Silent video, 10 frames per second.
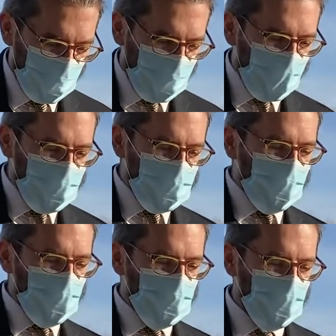And so there
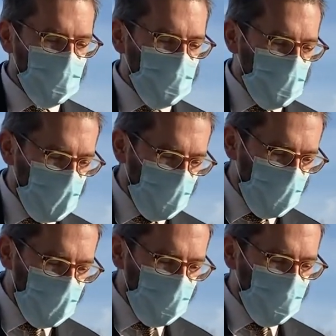was always a joke that
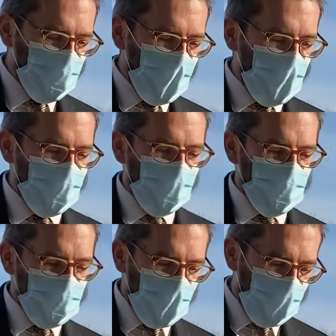he would make all the
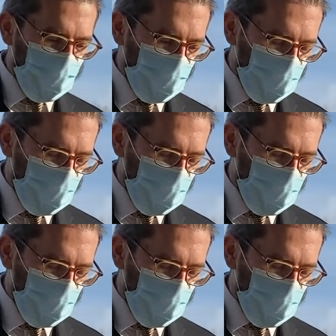time,